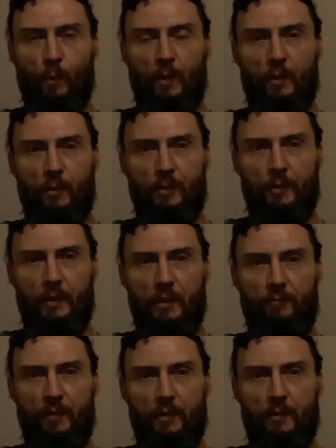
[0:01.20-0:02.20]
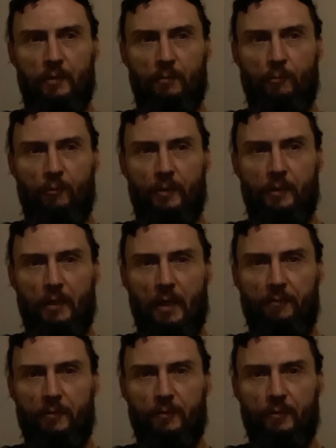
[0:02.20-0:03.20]
Well, good evening, good morning, good
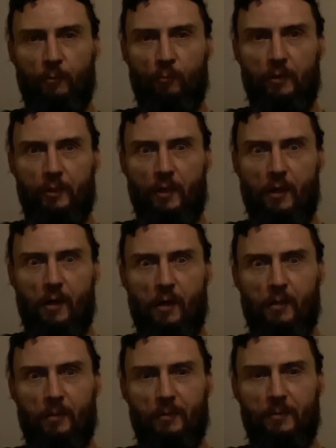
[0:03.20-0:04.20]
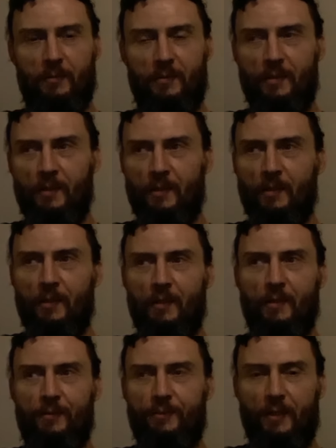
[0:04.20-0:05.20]
afternoon to one and all.
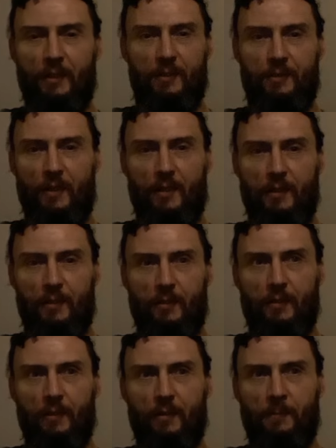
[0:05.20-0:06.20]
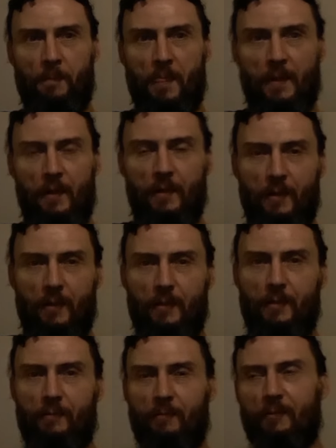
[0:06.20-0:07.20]
It's AJ here.
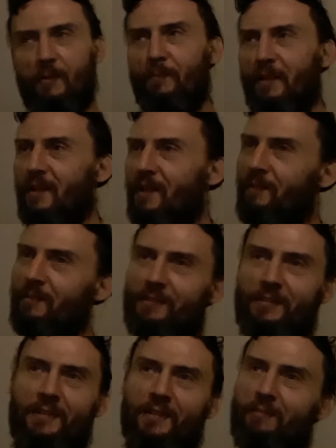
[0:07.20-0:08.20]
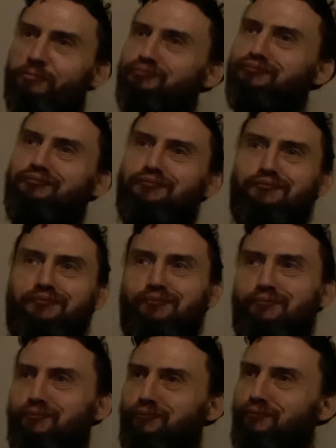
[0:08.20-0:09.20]
Well, man, I'll tell you,
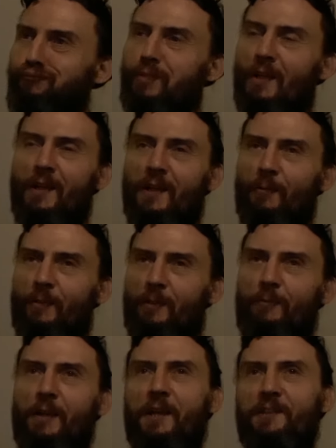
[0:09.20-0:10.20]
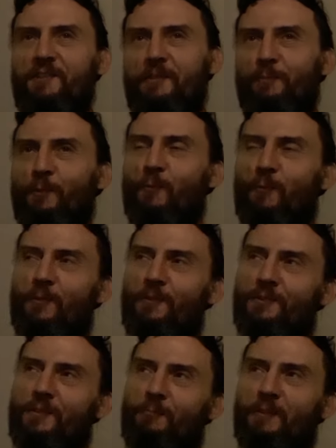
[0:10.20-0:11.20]
when it rains, it
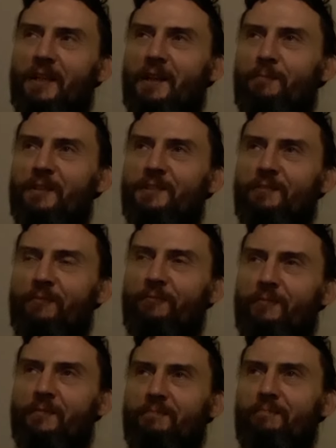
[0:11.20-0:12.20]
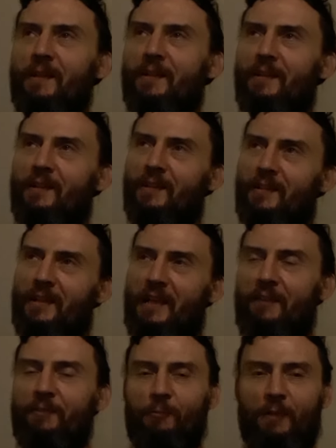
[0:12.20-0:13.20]
pours. We got a bunch of
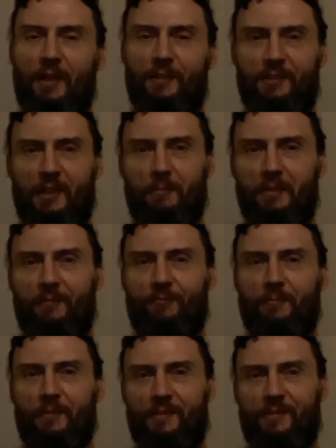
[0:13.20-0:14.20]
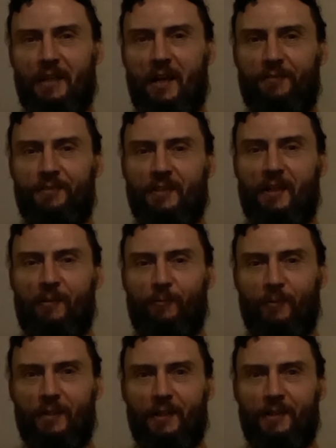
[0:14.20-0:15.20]
heavy rains coming in from the
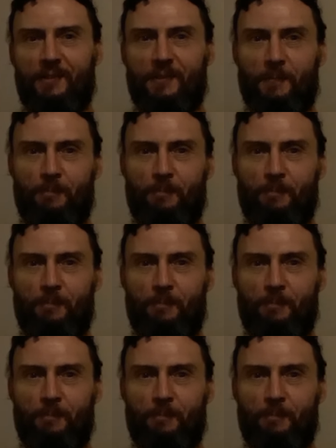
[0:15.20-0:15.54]
southwest.